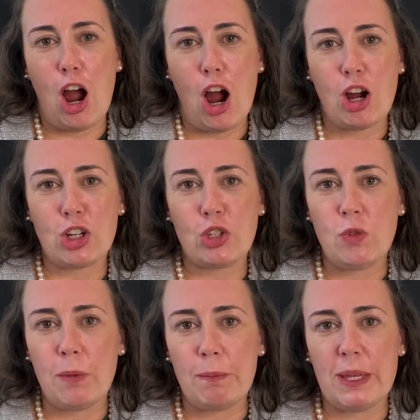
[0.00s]
Are
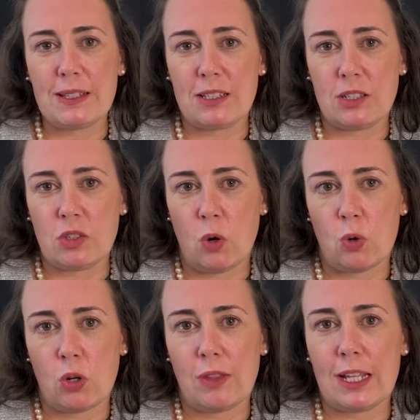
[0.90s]
you a business
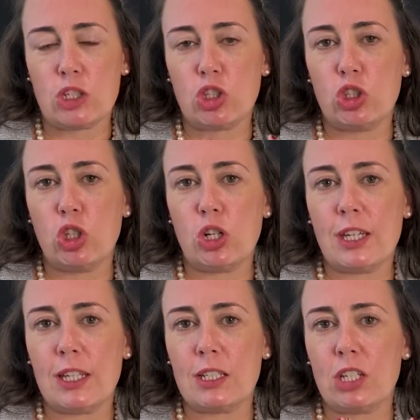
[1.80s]
owner that's
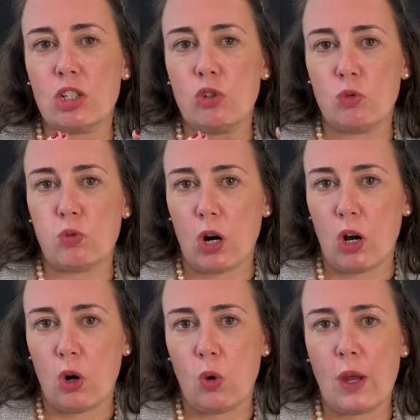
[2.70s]
looking to
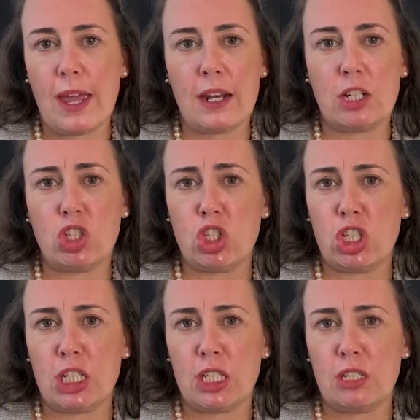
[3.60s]
grow and
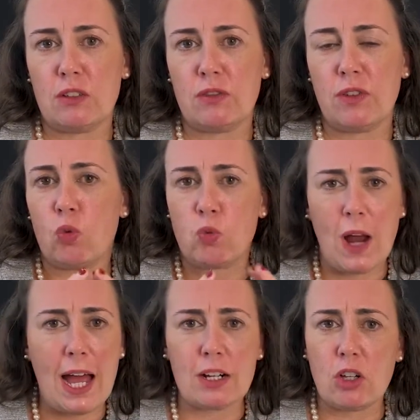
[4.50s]
achieve
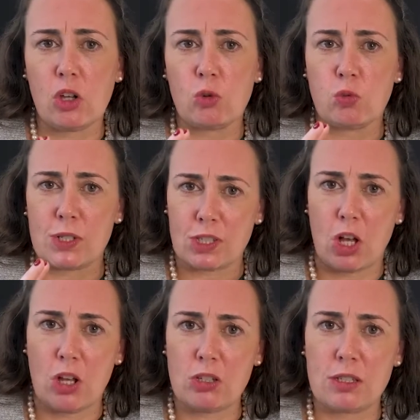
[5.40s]
radical
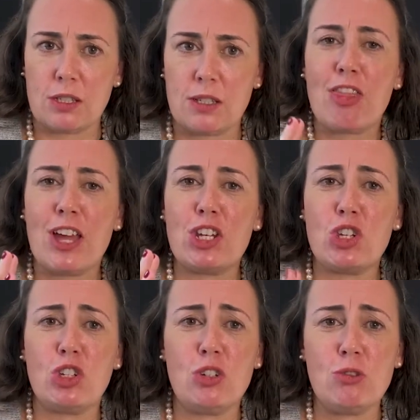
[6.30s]
results? Then
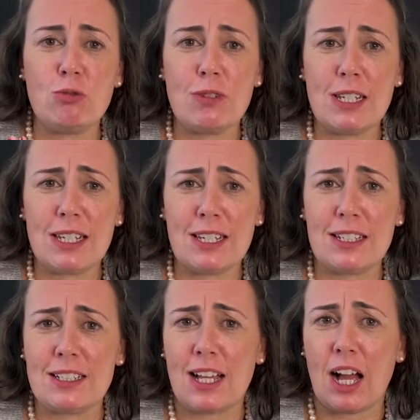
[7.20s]
you
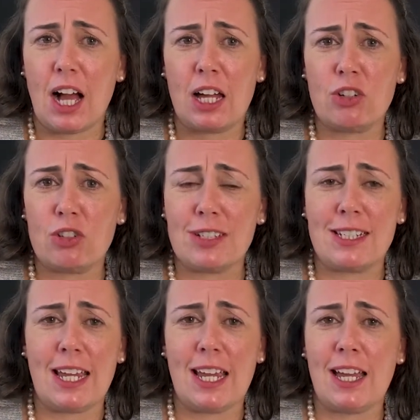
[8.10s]
need to
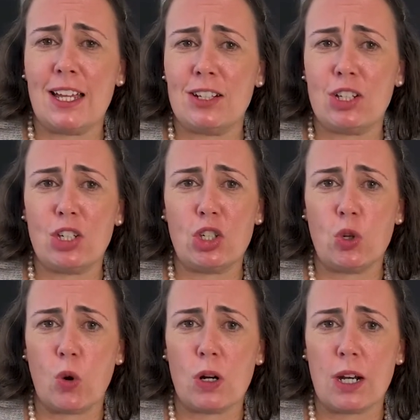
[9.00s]
understand
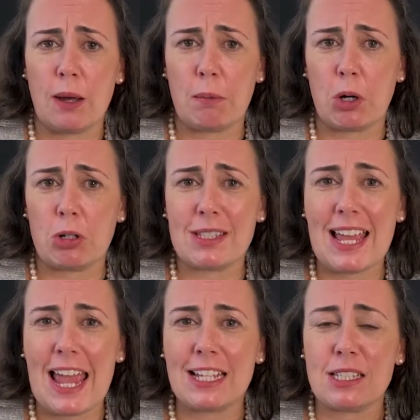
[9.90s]
your numbers,
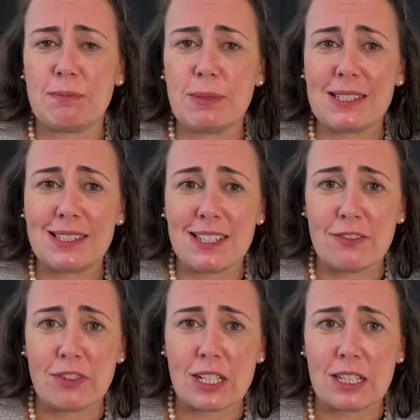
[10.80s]
and
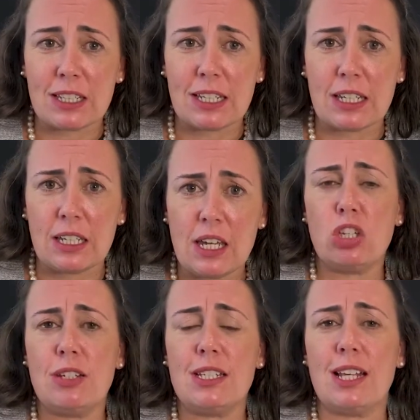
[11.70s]
specifically,
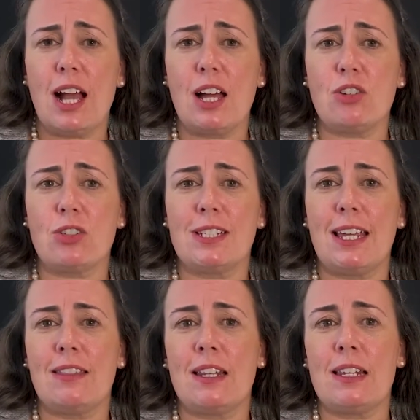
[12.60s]
you need to
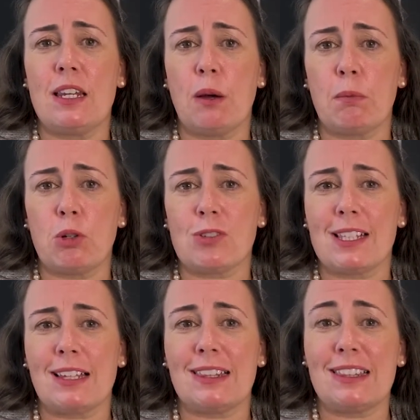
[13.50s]
understand the numbers
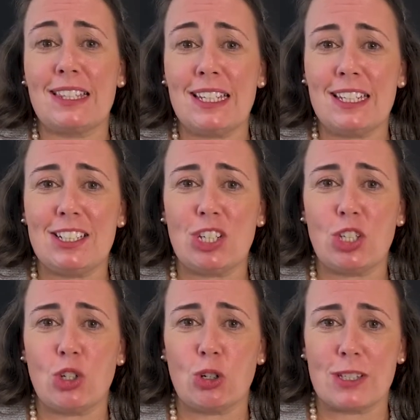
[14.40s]
that lead to your